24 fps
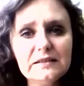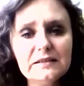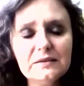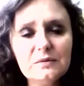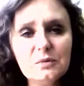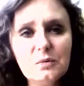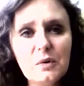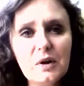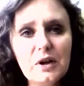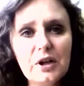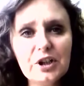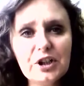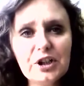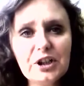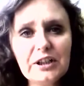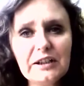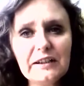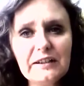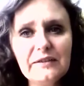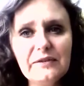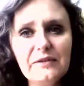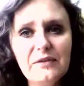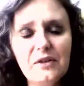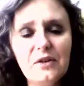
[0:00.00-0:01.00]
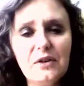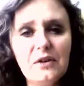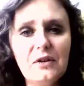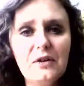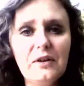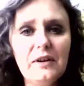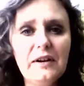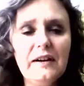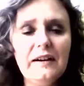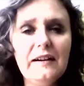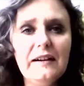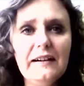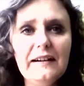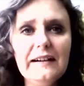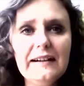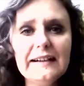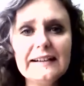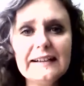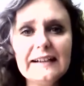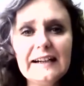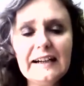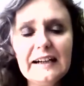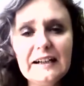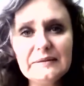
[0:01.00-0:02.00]
working for a
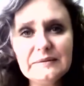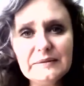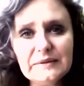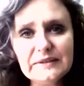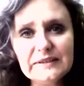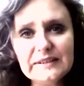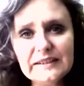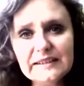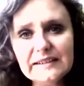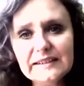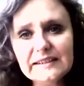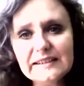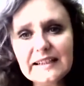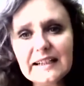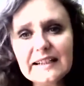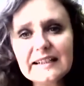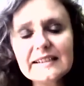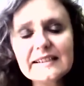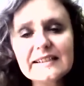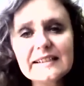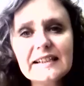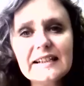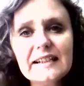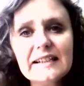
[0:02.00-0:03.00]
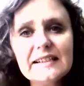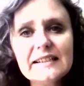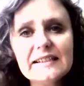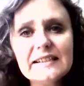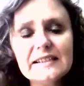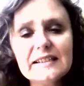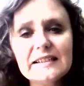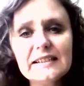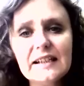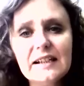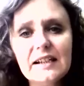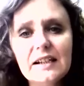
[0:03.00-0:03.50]
common success